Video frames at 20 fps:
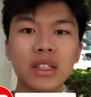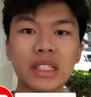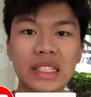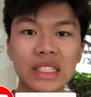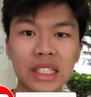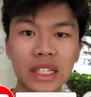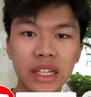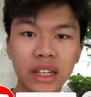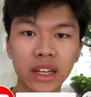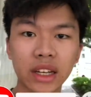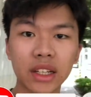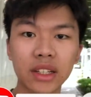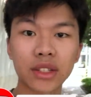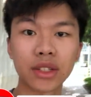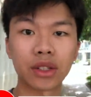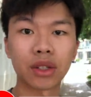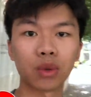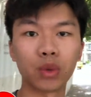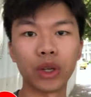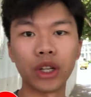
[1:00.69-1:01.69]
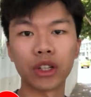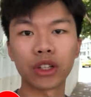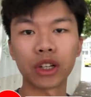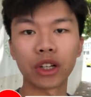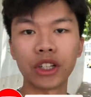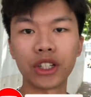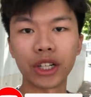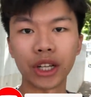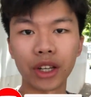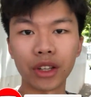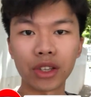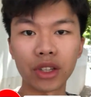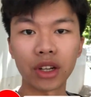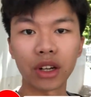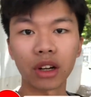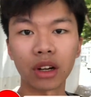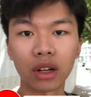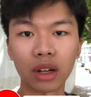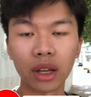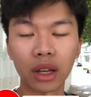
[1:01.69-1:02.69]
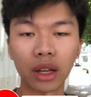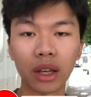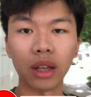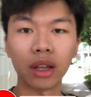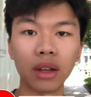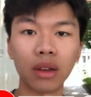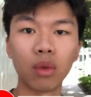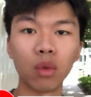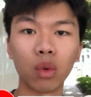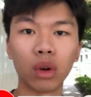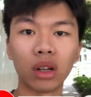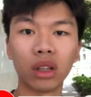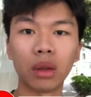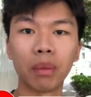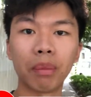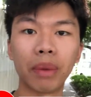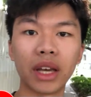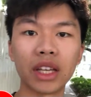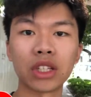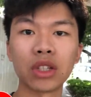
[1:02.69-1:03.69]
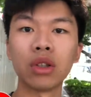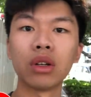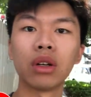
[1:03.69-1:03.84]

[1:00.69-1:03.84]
CS research intern in one of the best